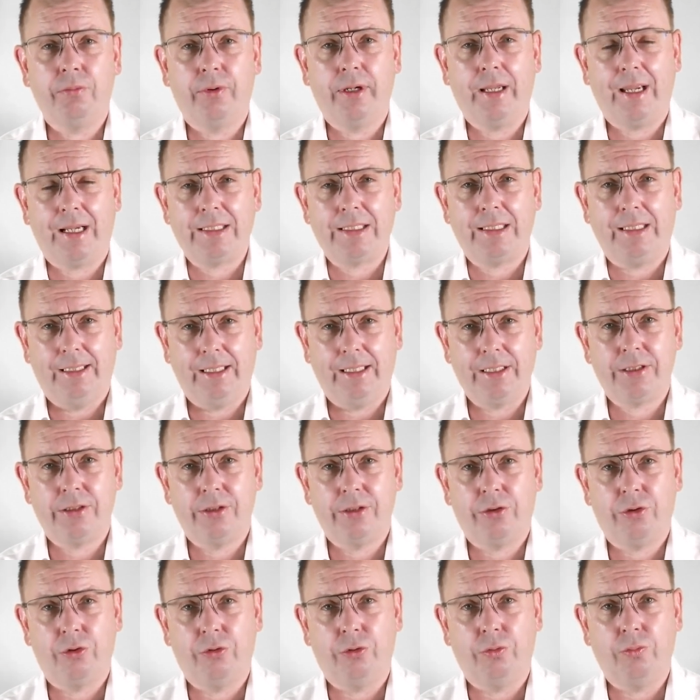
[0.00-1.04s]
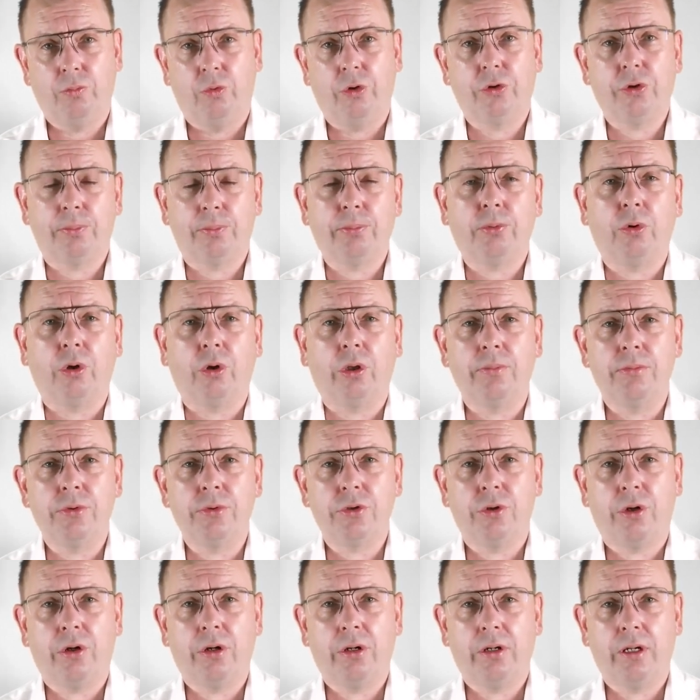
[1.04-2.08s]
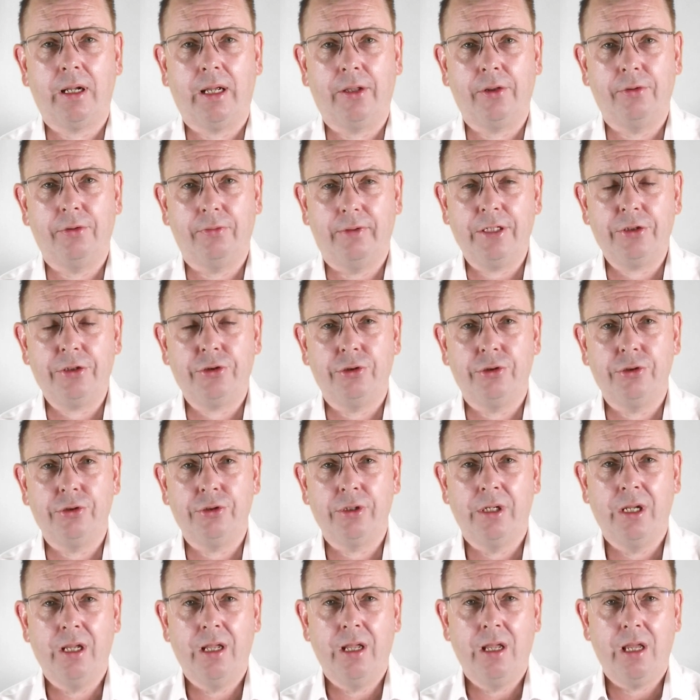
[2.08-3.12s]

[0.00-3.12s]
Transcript: We actually listen to what their problems are and their issues,